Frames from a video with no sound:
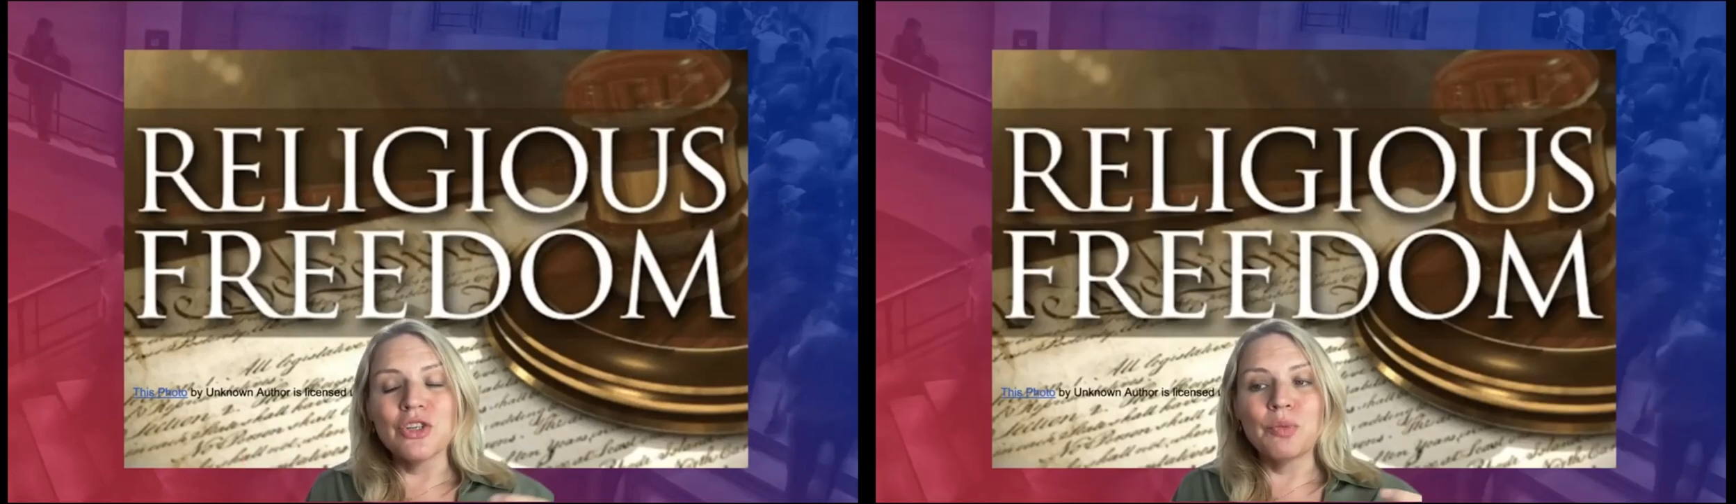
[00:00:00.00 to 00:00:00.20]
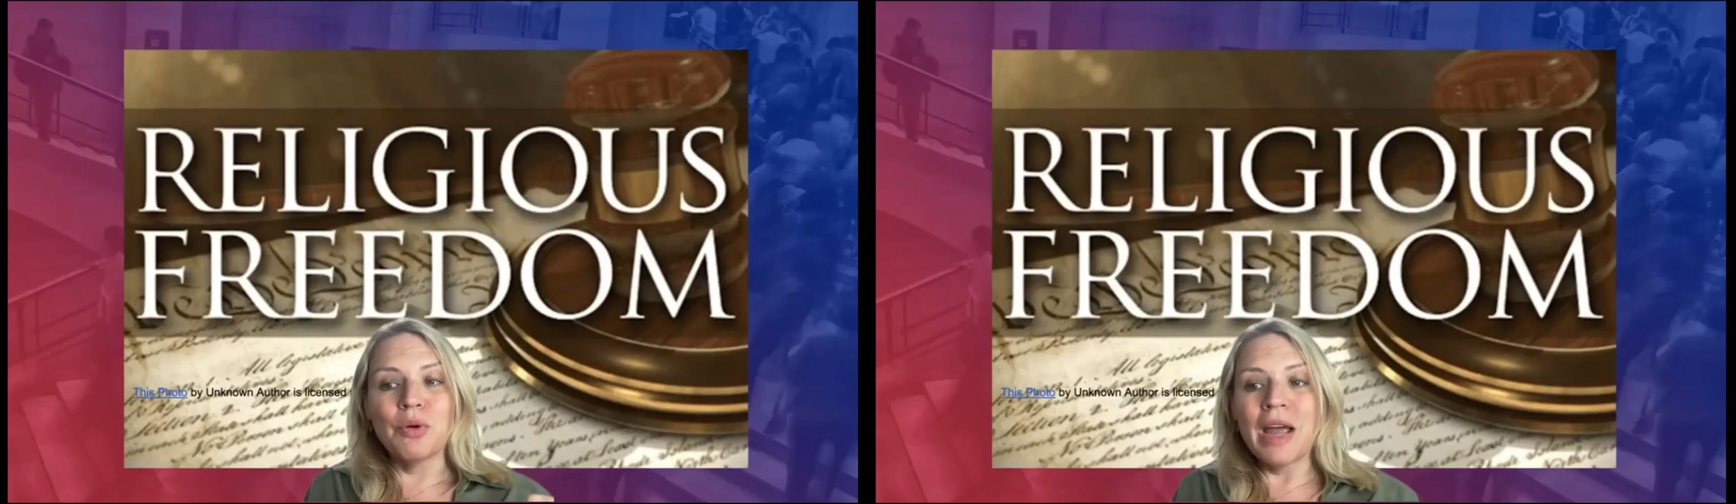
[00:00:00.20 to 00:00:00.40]

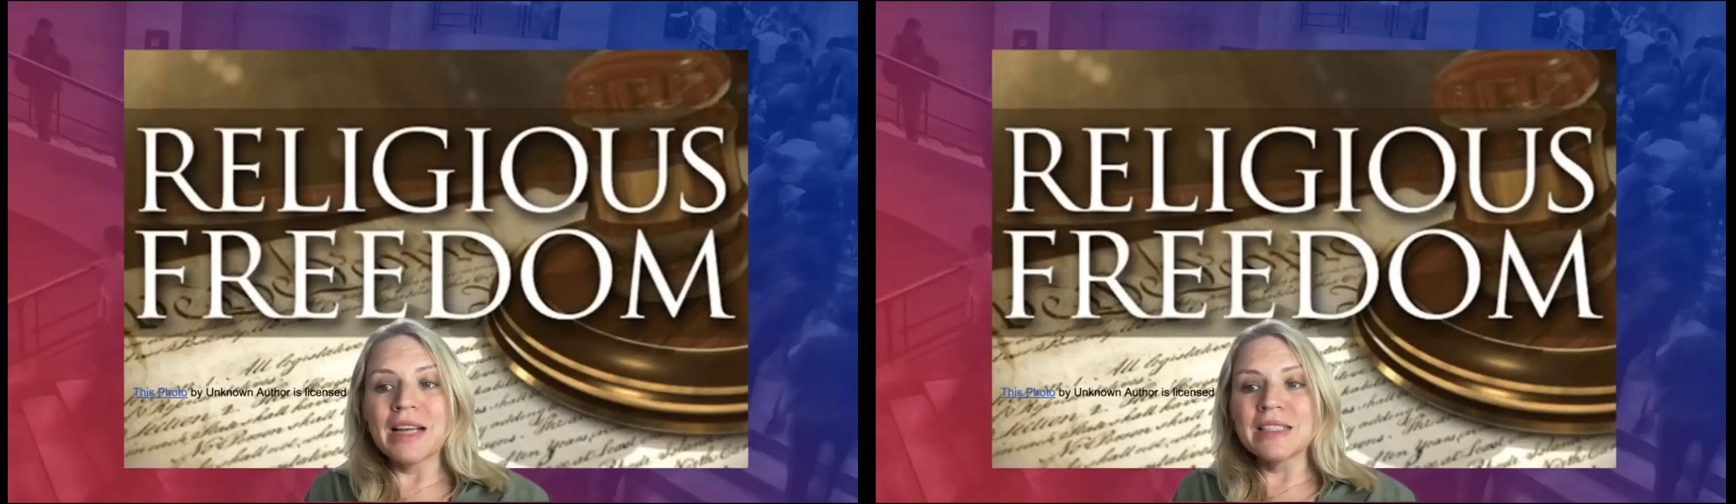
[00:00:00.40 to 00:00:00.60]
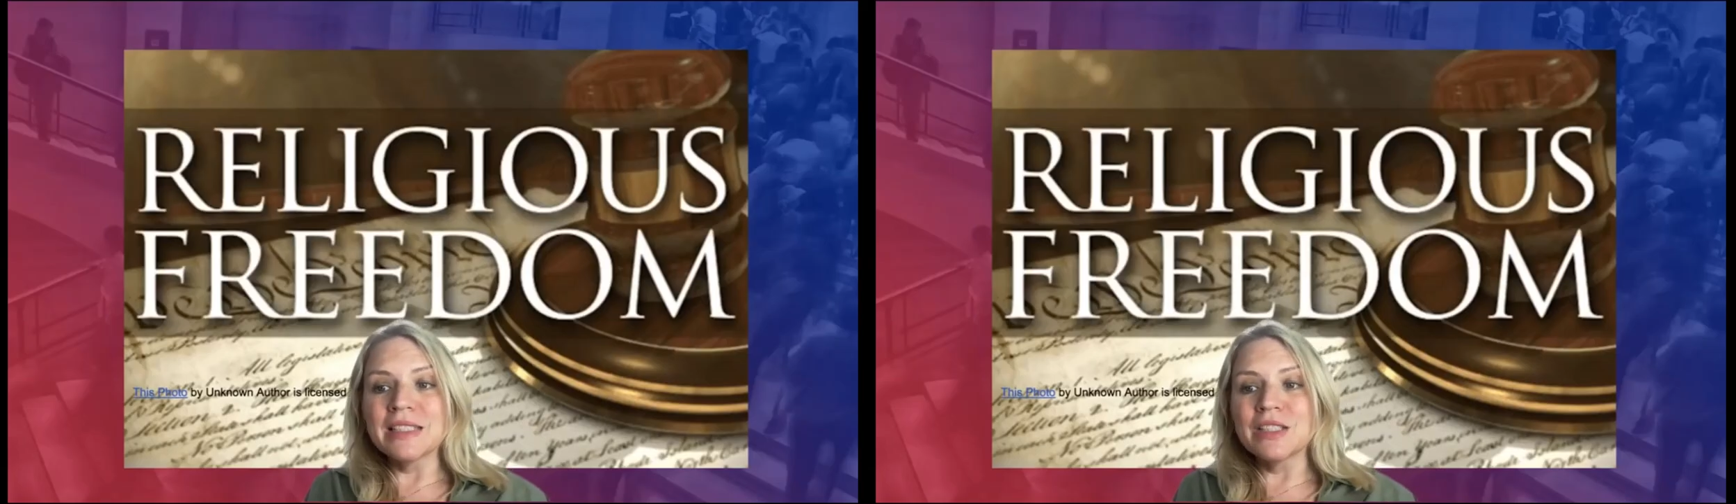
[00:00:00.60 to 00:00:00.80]
or
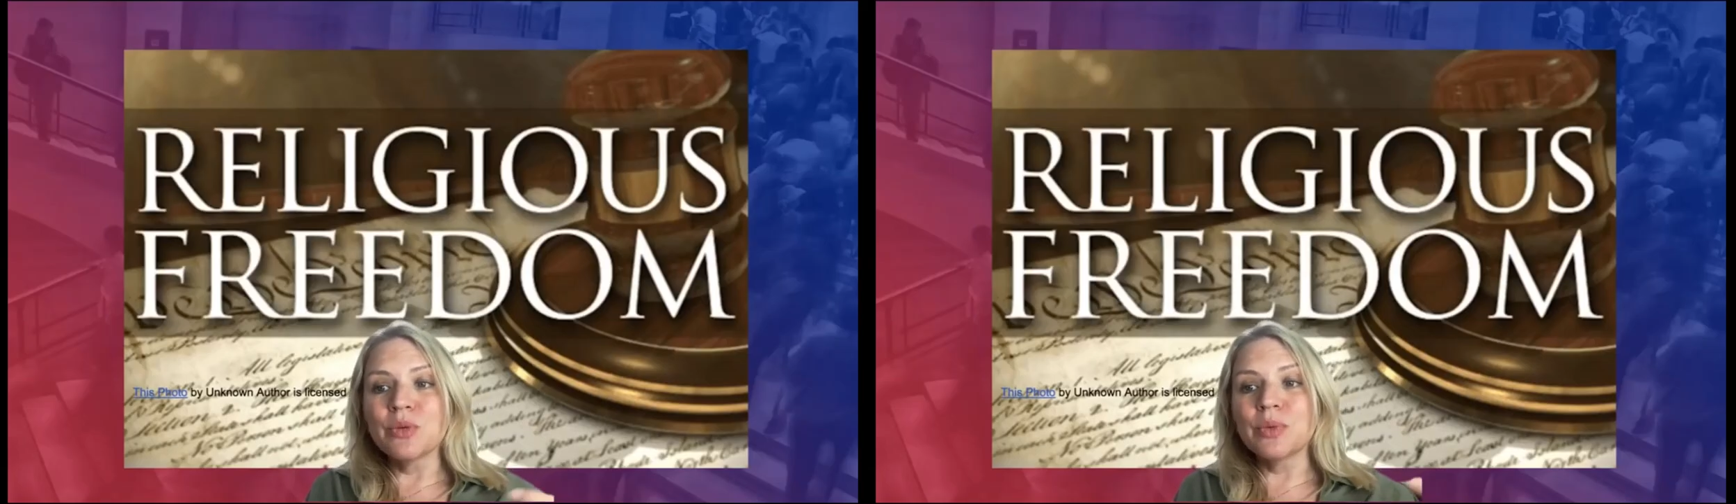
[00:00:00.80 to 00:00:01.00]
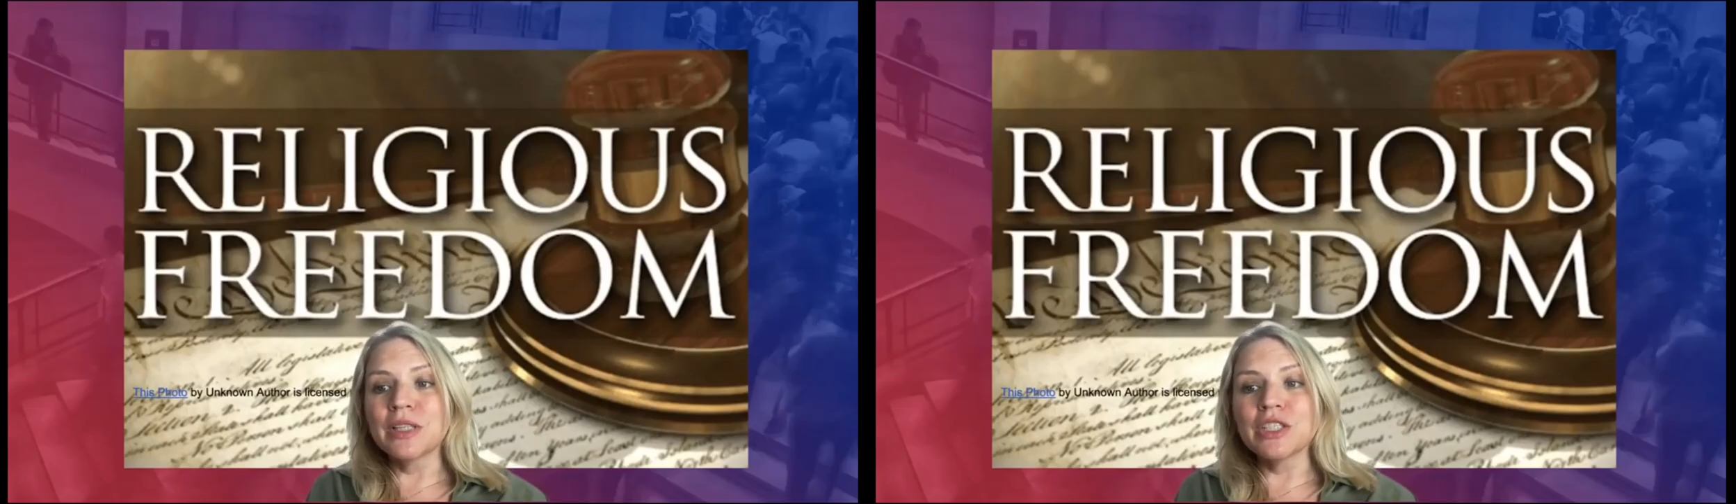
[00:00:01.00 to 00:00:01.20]
practice
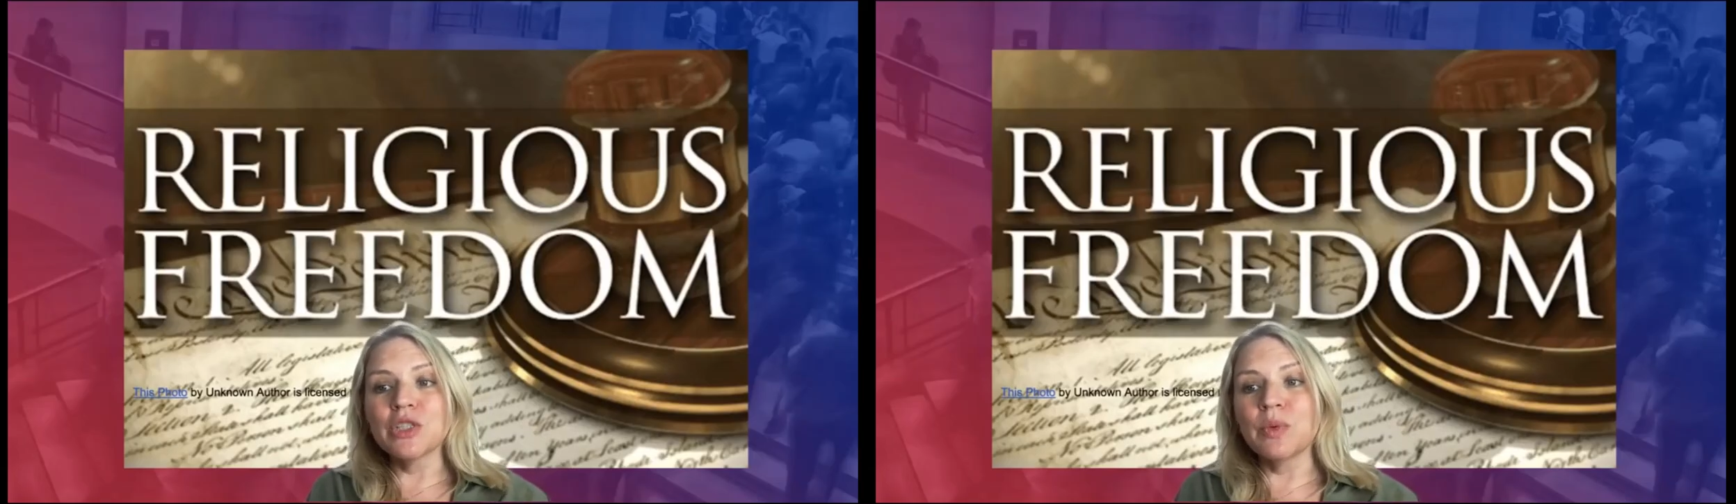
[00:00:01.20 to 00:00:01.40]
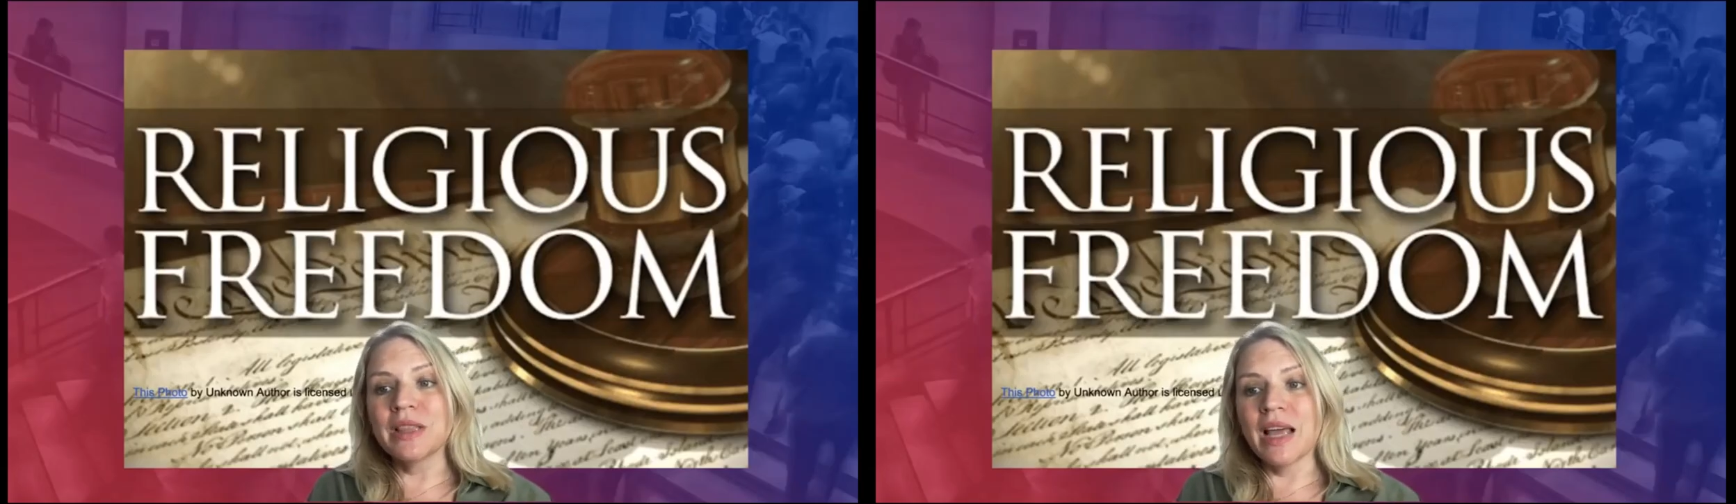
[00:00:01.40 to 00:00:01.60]
the
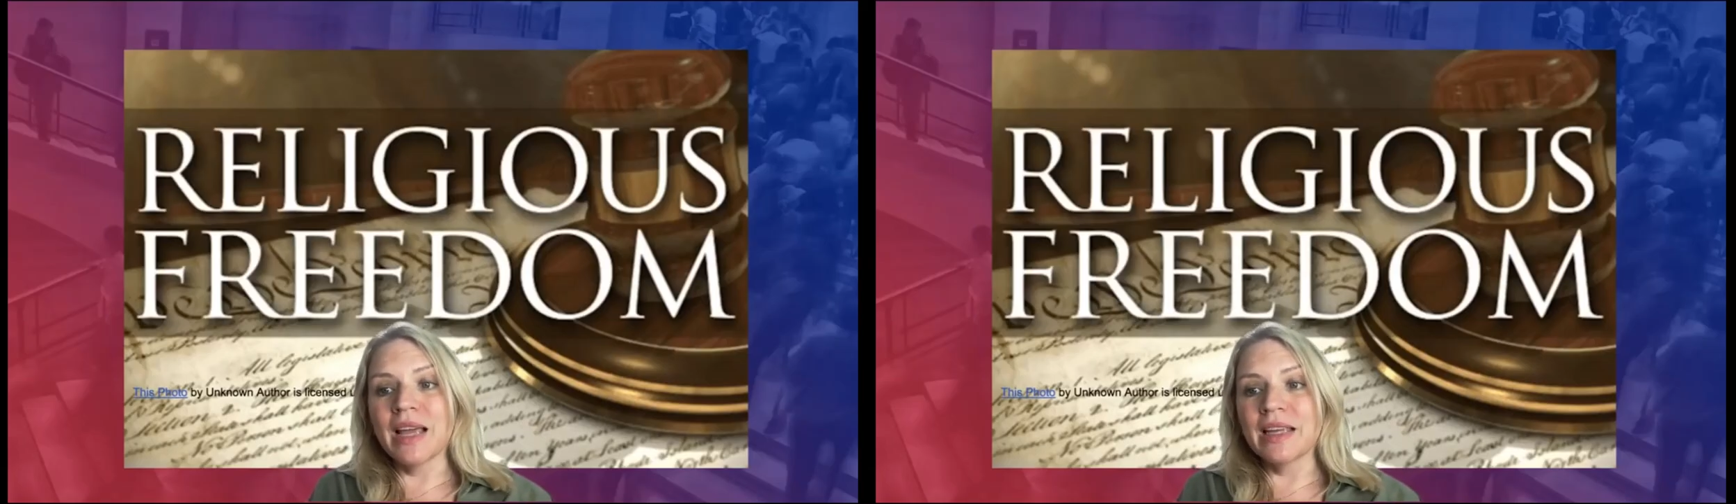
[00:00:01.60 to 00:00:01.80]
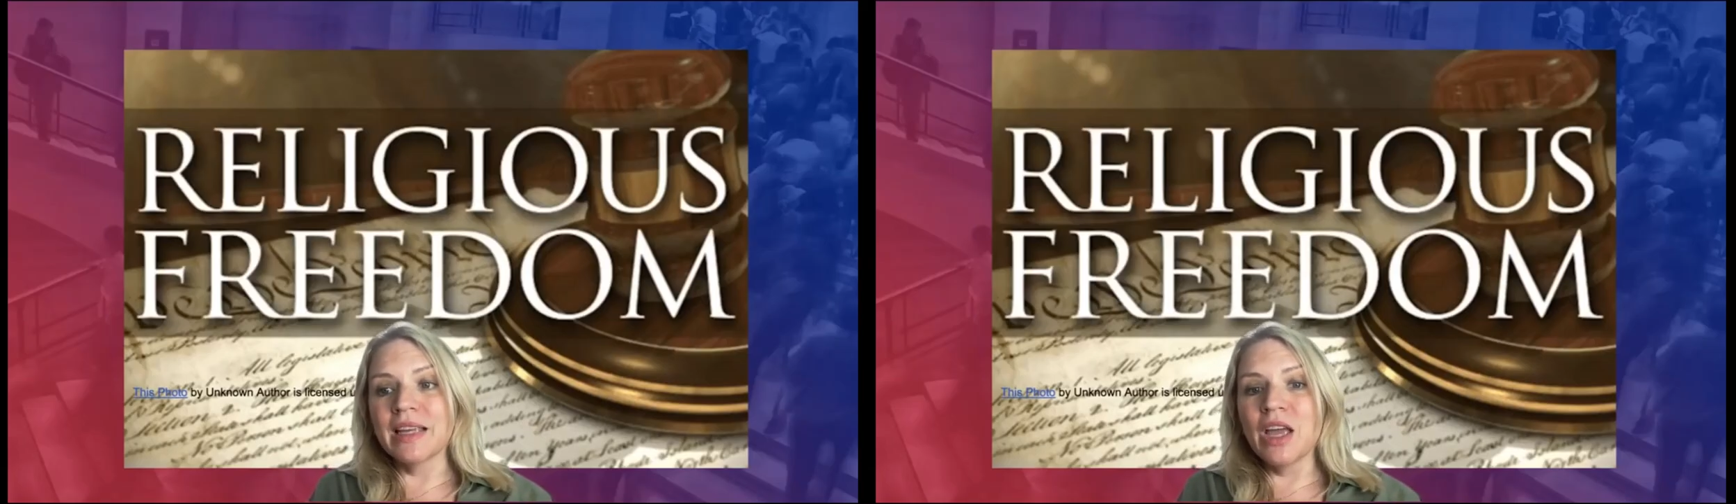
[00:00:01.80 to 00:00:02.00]
religion we
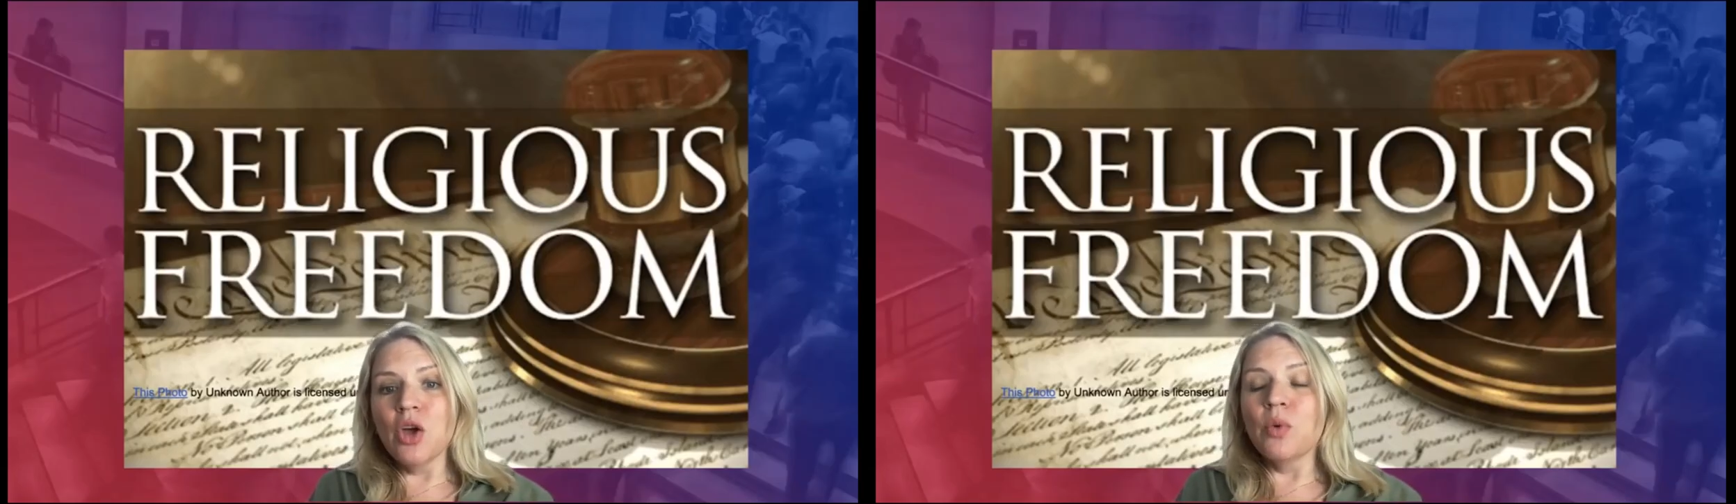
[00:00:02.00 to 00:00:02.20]
like